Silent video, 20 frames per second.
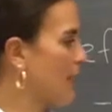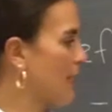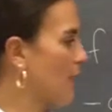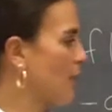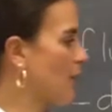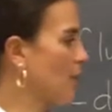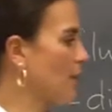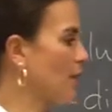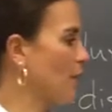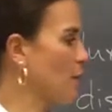
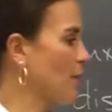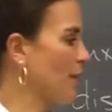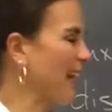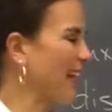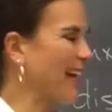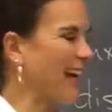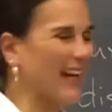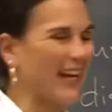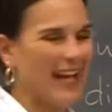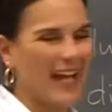Here you
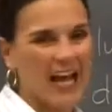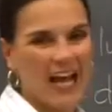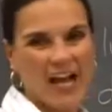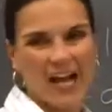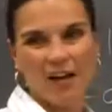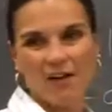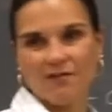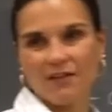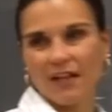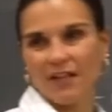may not
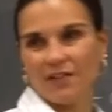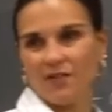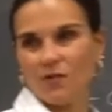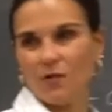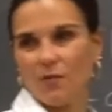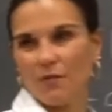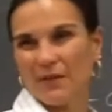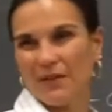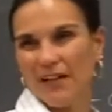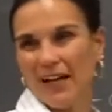have a
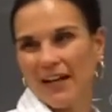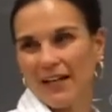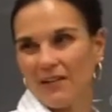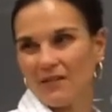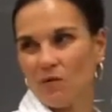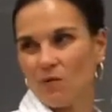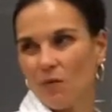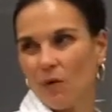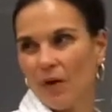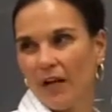super
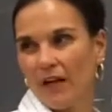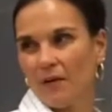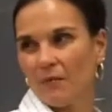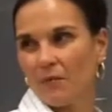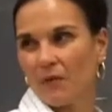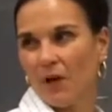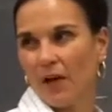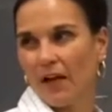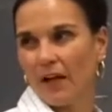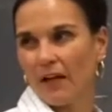nice
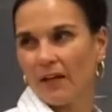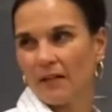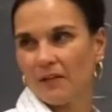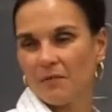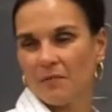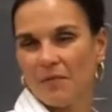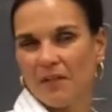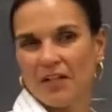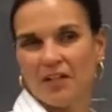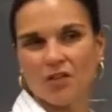white
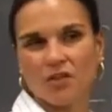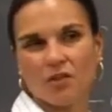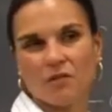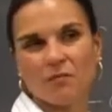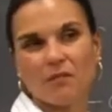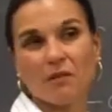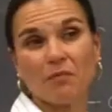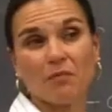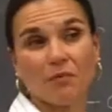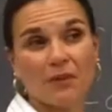product, but it
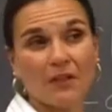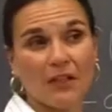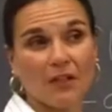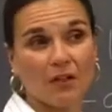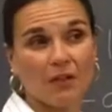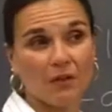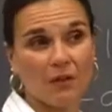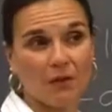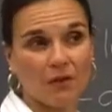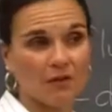should be pretty
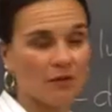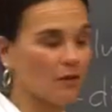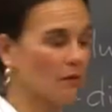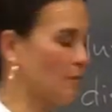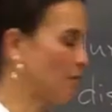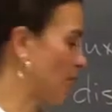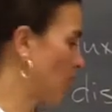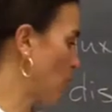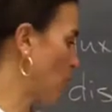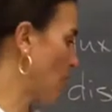
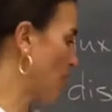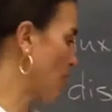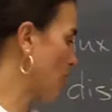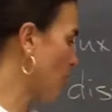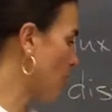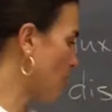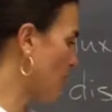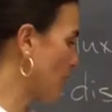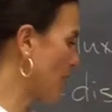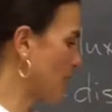close. But
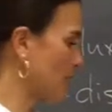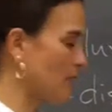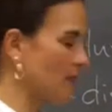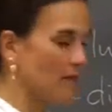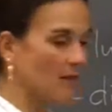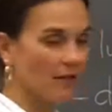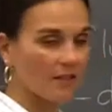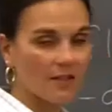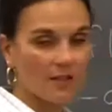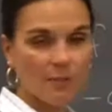when you get
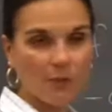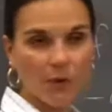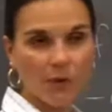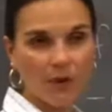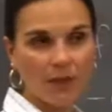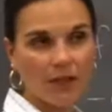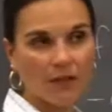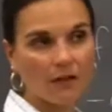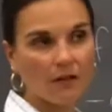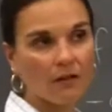to this
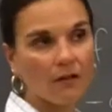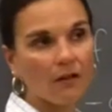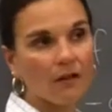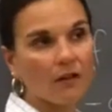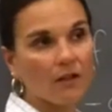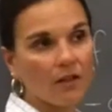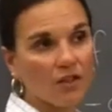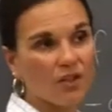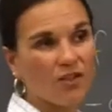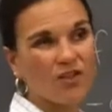point,
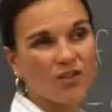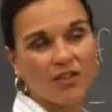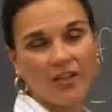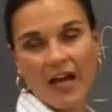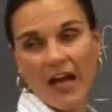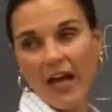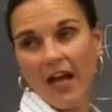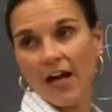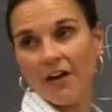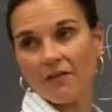you should
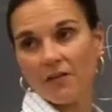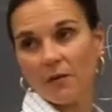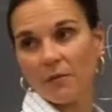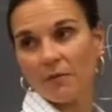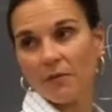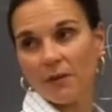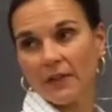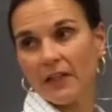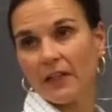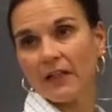have
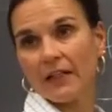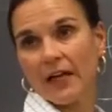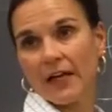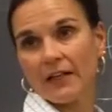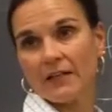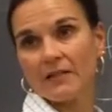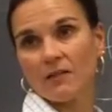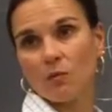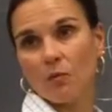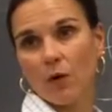a pretty
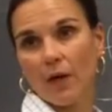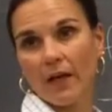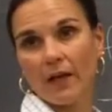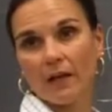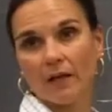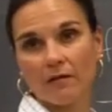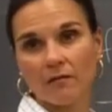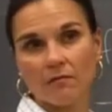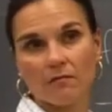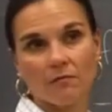nice
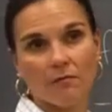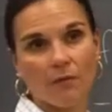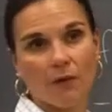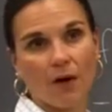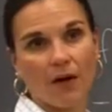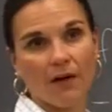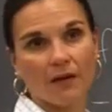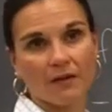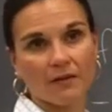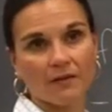white
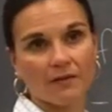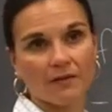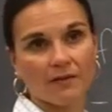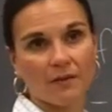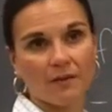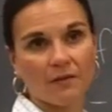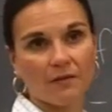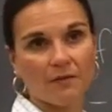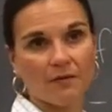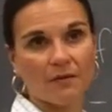product.
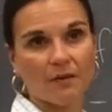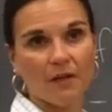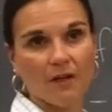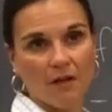So